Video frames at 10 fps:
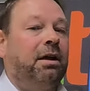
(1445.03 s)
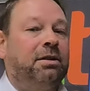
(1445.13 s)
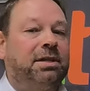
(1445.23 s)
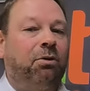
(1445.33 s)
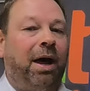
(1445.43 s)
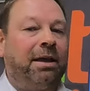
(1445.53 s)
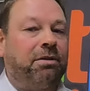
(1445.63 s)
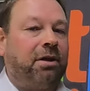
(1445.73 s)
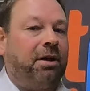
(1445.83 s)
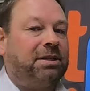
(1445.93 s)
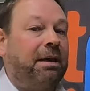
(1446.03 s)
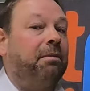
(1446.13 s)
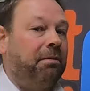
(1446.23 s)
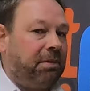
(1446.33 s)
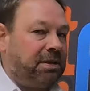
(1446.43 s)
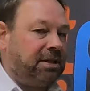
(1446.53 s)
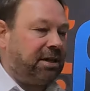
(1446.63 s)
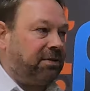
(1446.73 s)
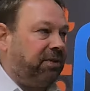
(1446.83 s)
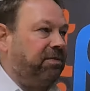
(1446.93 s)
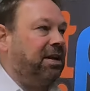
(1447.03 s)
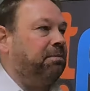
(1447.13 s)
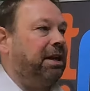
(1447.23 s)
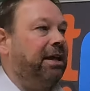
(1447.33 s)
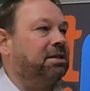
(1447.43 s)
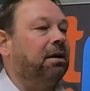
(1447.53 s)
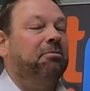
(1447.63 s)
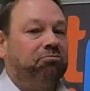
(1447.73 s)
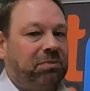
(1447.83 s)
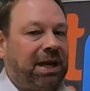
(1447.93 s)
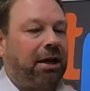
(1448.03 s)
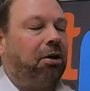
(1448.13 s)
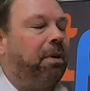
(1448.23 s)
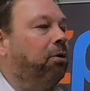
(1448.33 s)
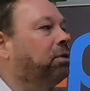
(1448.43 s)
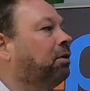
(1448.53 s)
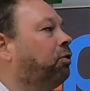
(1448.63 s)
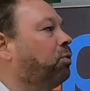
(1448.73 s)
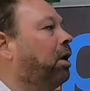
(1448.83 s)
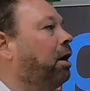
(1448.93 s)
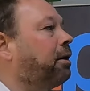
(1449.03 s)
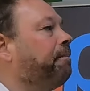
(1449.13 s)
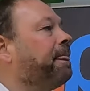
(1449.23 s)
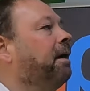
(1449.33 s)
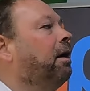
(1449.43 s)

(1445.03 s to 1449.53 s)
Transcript: until 8:30 because it says 15 minutes. Tacho mode, other work.